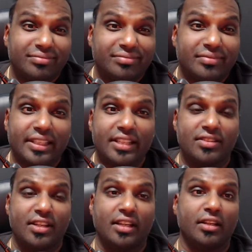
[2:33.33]
let's
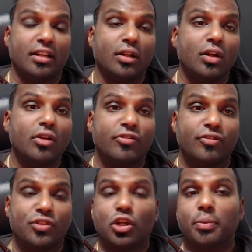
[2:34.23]
say in a lot of
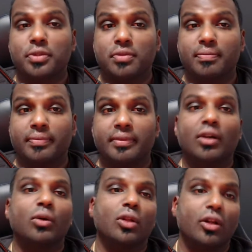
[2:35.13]
shops or
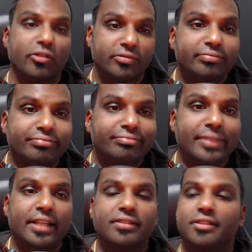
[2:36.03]
a lot of
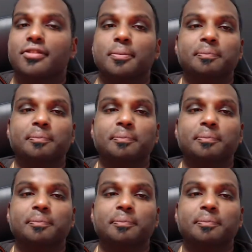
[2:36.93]
places,